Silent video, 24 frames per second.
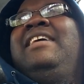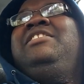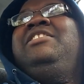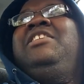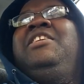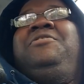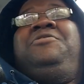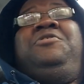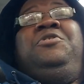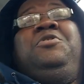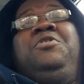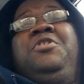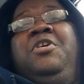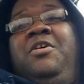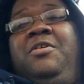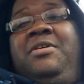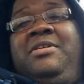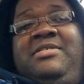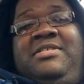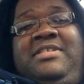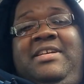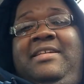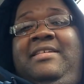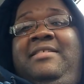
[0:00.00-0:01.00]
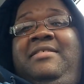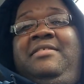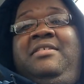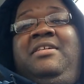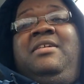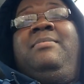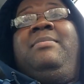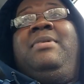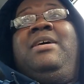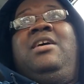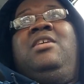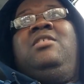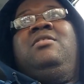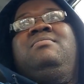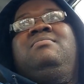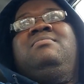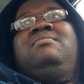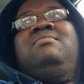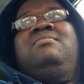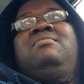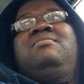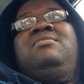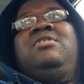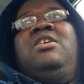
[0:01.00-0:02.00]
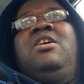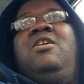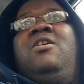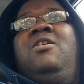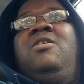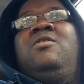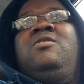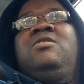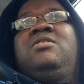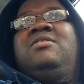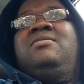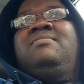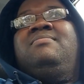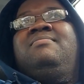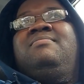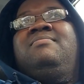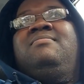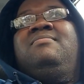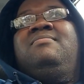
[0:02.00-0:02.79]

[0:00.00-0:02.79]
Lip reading: if you notice anything about the Hulk,